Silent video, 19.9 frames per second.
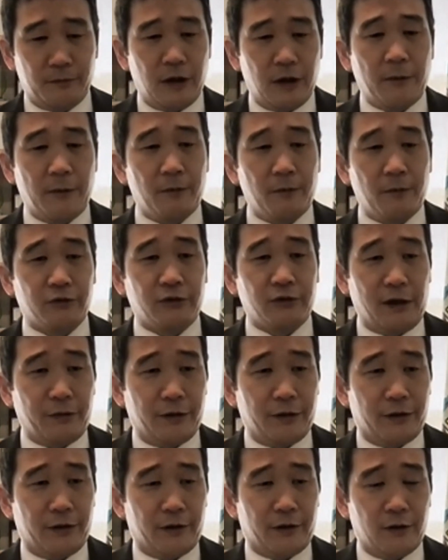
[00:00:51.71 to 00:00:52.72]
numbers out
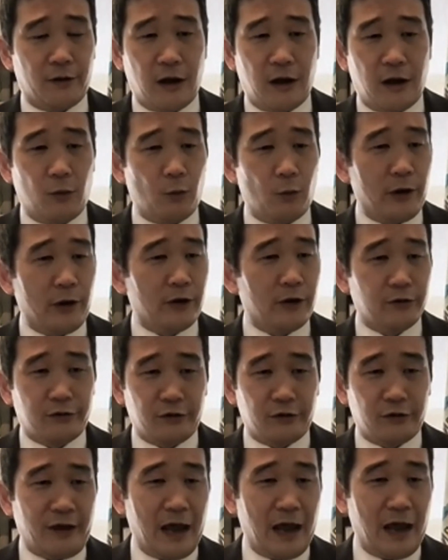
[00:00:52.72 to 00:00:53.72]
there. Where does
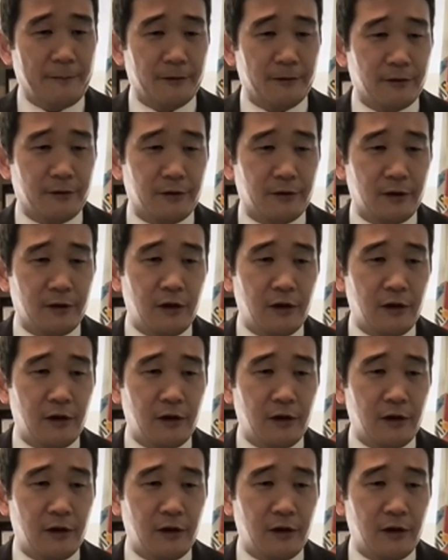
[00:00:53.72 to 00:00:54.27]
this happen?